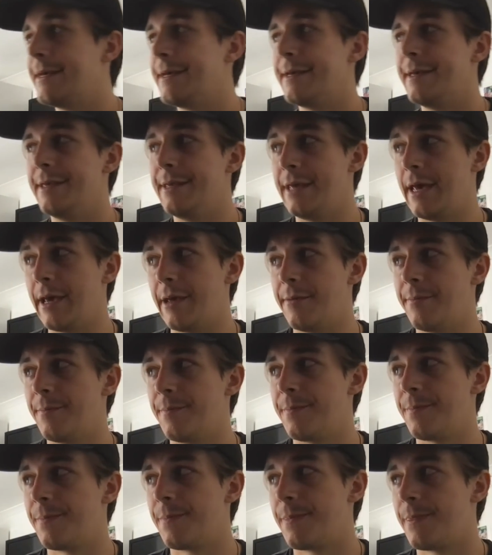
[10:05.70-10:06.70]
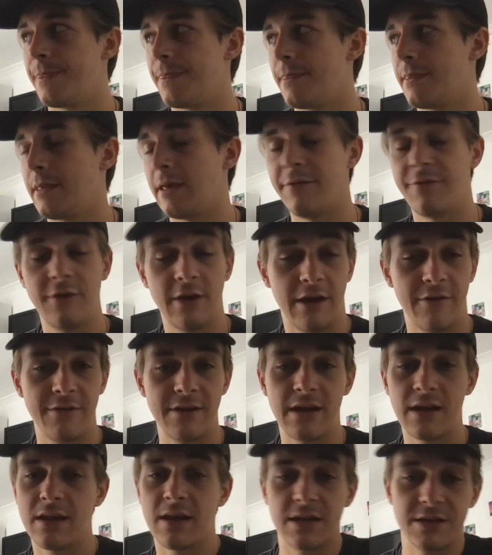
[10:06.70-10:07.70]
yeah, if you have any
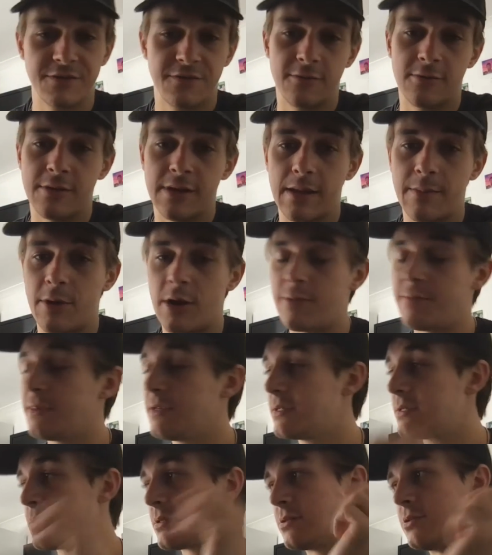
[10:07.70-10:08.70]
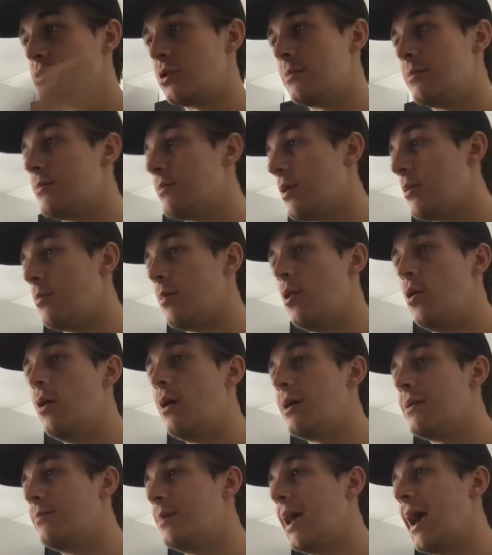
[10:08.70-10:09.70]
ideas for what that bar means, drop them down below.
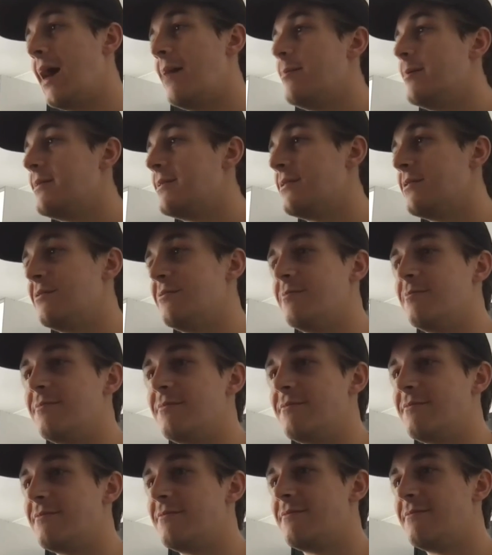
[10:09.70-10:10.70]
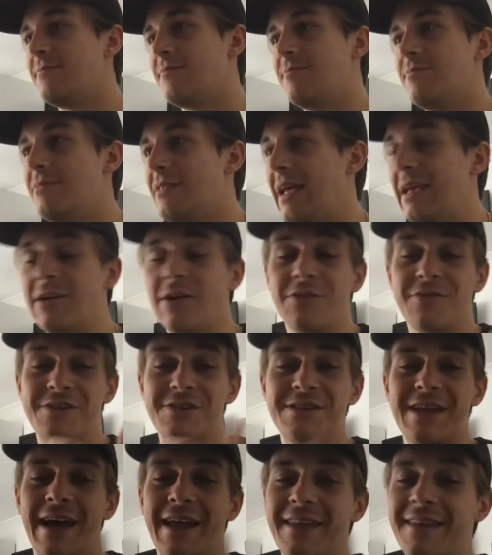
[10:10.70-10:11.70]
I'd be happy to like
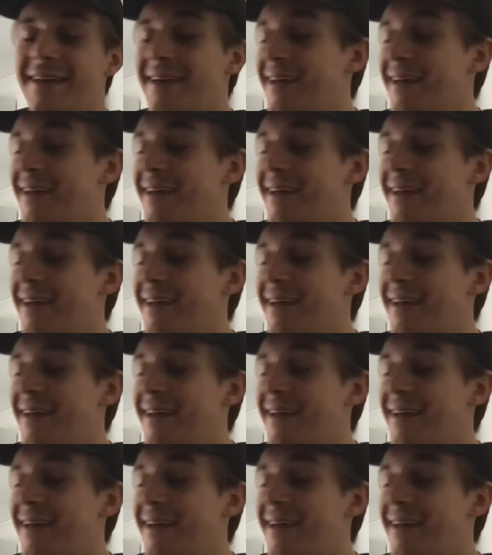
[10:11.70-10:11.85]
understand it.